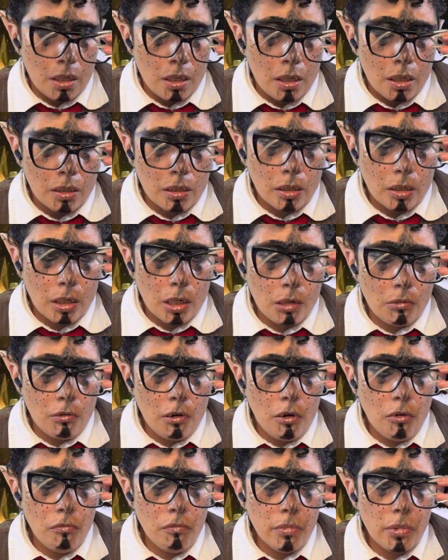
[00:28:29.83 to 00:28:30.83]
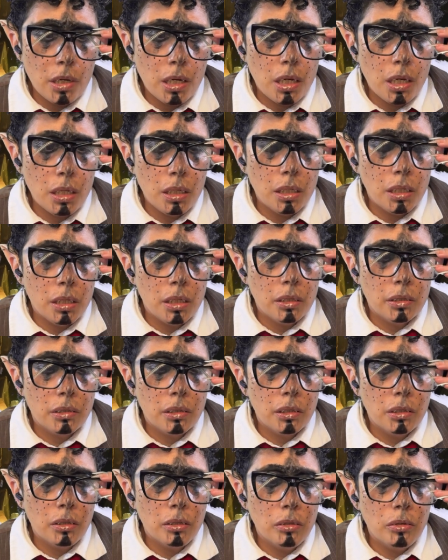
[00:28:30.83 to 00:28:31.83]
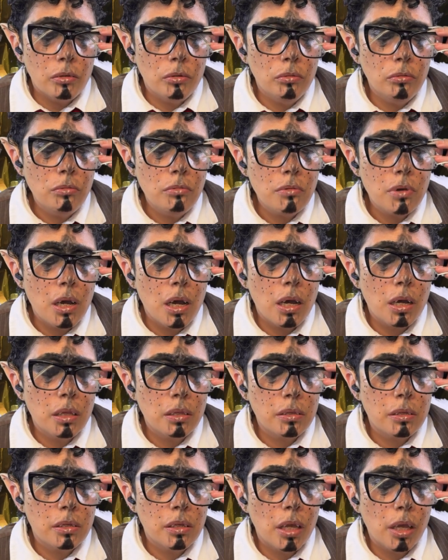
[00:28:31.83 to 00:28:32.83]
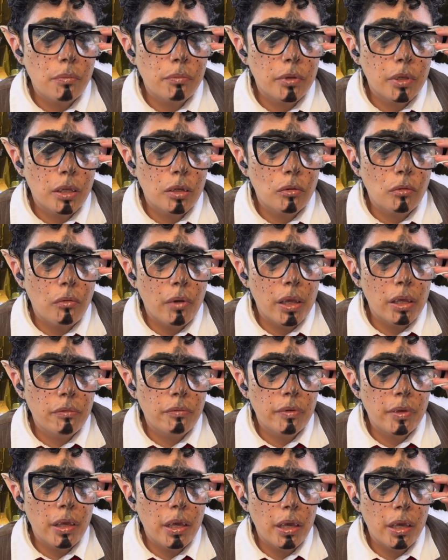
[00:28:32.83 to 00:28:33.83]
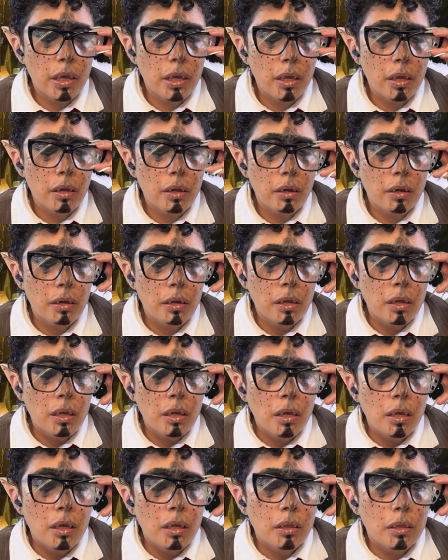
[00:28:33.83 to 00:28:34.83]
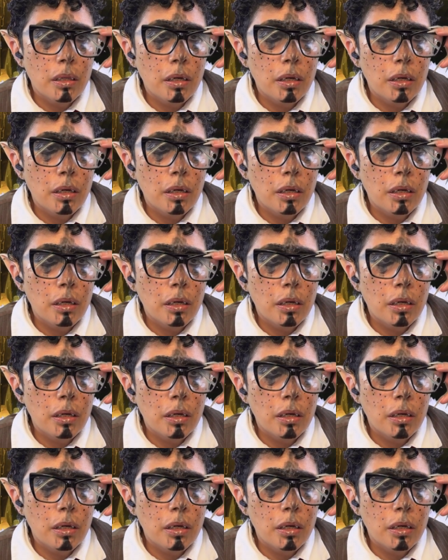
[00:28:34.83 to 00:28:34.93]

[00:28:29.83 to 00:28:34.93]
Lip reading: The chrome cut is a new concept in wavy hair. The